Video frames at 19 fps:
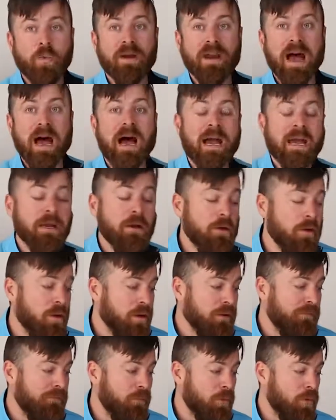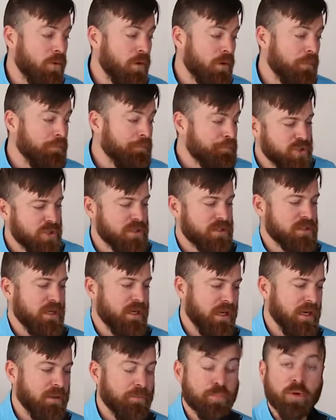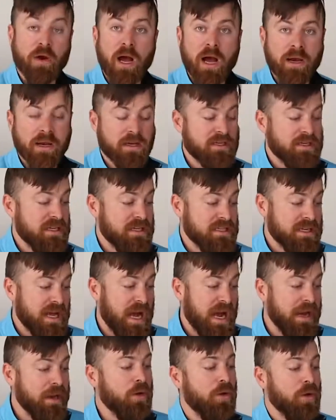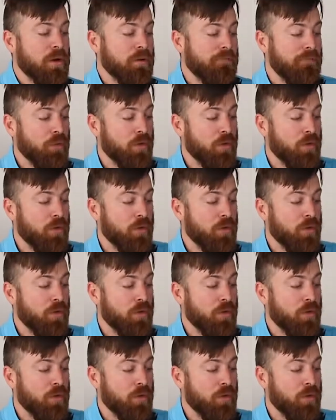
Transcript: what I look for just in a product is I look